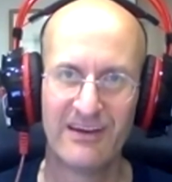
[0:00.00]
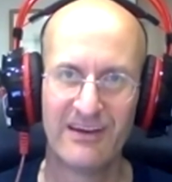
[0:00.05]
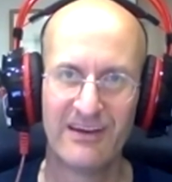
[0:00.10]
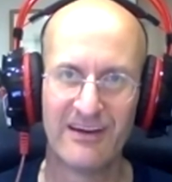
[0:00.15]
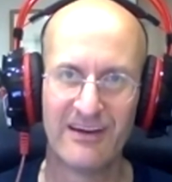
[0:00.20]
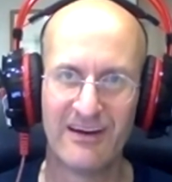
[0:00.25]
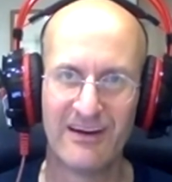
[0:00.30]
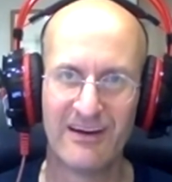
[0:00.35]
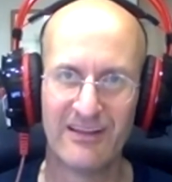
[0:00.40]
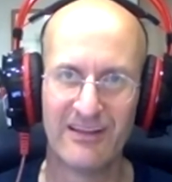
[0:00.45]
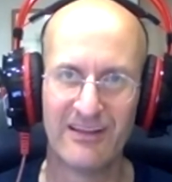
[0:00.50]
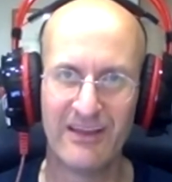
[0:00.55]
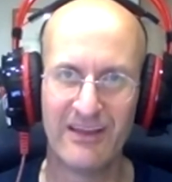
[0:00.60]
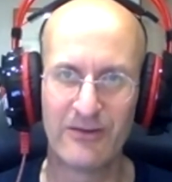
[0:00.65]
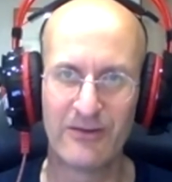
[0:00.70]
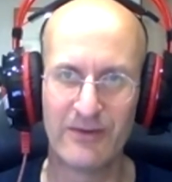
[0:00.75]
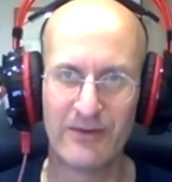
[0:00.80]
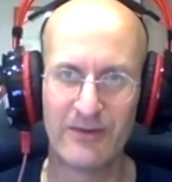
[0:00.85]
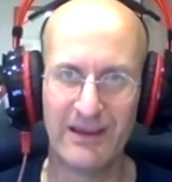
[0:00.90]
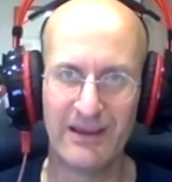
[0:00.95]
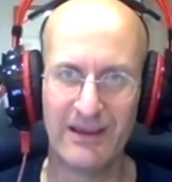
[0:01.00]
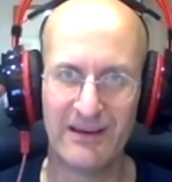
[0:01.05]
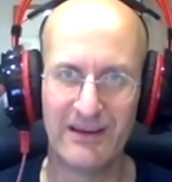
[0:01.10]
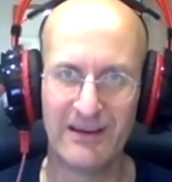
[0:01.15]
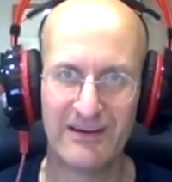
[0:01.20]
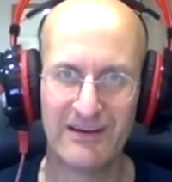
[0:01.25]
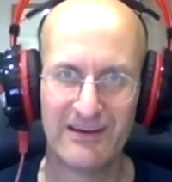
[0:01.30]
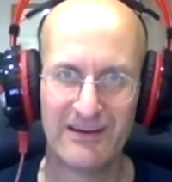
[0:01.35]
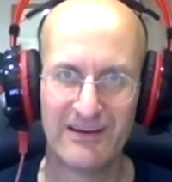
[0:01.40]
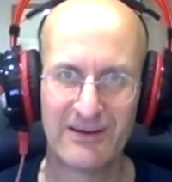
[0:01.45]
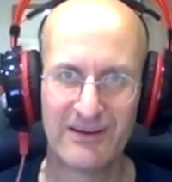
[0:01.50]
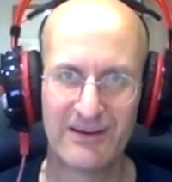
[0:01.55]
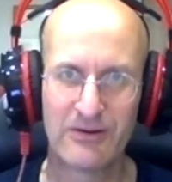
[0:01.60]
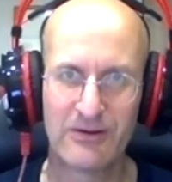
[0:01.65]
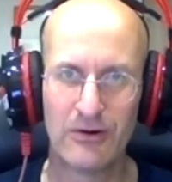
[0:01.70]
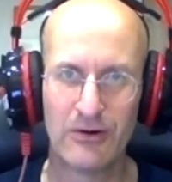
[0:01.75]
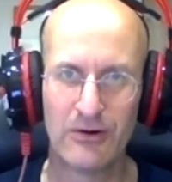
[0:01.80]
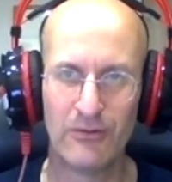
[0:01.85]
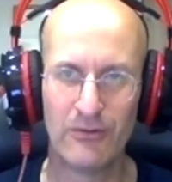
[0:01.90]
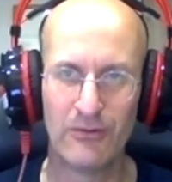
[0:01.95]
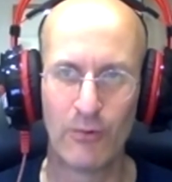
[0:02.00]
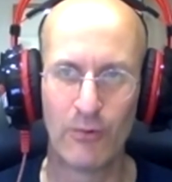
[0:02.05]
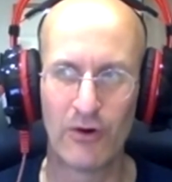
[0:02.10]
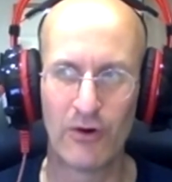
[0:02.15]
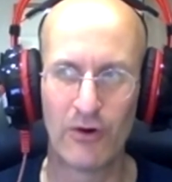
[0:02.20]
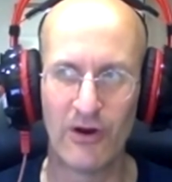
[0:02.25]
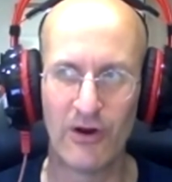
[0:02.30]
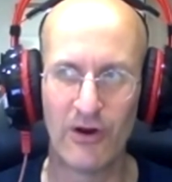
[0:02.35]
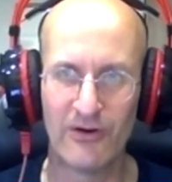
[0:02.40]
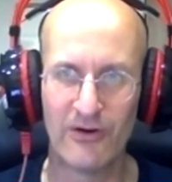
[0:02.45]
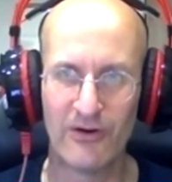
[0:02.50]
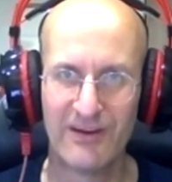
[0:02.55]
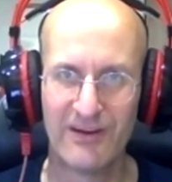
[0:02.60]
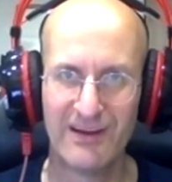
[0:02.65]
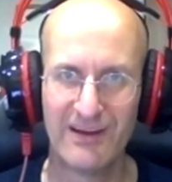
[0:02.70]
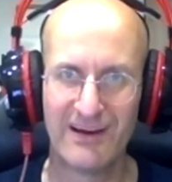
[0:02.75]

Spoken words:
lingering Cold War